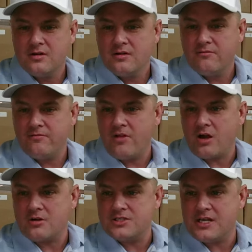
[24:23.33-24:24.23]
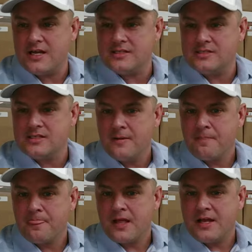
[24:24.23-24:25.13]
Flogger says,
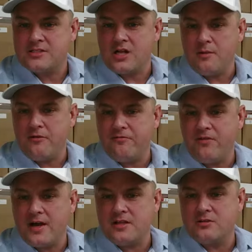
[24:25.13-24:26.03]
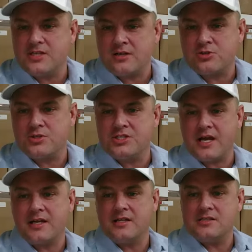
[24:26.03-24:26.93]
it's all about finding those extra
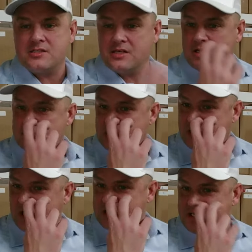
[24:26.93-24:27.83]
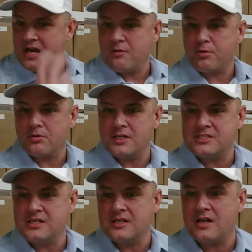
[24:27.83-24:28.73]
seconds to cut down per
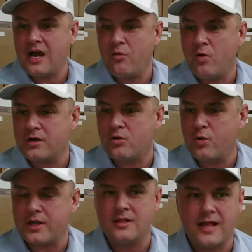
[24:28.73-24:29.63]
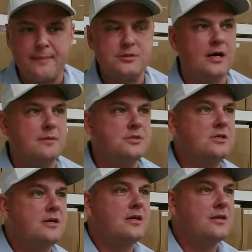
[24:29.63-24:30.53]
listing. I want quick lap times.
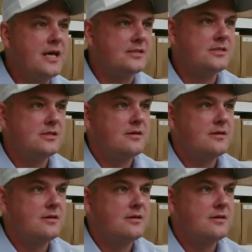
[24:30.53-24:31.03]
Yes.